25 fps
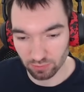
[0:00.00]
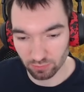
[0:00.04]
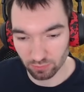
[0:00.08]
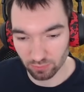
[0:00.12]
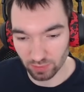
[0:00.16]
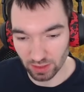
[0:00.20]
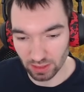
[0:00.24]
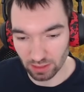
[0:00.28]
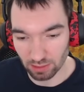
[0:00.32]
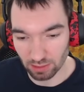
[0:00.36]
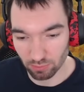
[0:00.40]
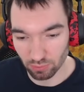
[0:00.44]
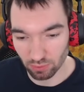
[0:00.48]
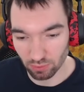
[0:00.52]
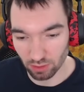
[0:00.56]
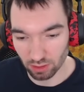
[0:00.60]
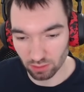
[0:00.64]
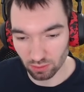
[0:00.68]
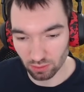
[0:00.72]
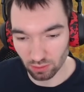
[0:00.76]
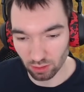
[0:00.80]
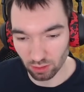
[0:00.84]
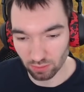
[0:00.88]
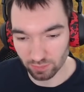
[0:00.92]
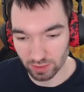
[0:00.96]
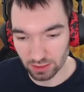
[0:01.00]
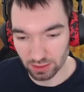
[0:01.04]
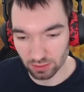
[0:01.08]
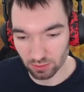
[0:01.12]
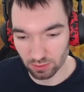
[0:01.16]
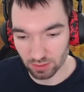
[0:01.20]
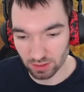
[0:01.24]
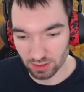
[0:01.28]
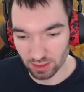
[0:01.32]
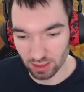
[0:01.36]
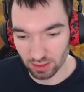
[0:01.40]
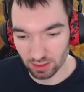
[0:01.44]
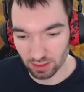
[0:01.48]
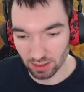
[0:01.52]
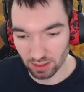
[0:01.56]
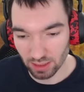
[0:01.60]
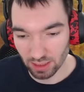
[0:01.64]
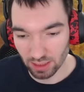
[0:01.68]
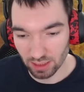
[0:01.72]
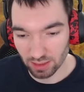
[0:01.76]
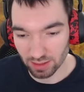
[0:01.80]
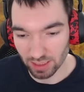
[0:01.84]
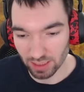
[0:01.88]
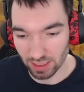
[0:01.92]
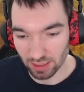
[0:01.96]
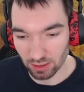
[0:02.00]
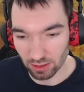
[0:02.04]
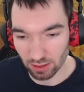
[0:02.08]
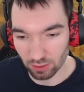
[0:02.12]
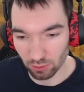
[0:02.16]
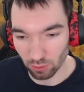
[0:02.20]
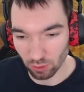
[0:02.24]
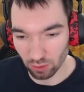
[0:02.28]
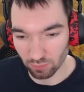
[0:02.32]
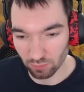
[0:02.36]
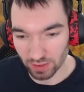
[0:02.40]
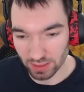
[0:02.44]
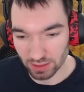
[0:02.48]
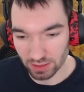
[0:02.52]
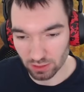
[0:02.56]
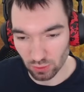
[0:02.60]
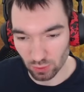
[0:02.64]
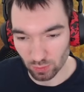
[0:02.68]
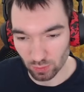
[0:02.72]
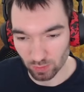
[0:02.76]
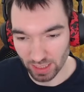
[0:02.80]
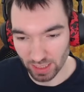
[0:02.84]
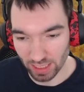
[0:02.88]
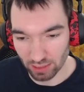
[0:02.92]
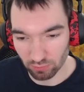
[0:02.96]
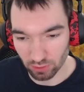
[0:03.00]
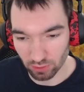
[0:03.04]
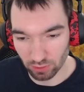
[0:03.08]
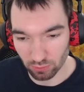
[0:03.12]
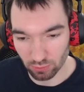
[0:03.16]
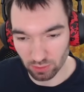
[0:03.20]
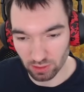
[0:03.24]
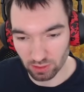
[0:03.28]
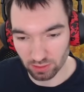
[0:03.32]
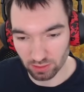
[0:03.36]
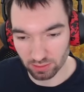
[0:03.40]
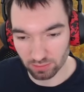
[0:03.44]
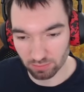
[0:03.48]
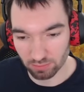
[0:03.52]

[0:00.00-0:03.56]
Really important, always use that. Then always use Blade Renewal.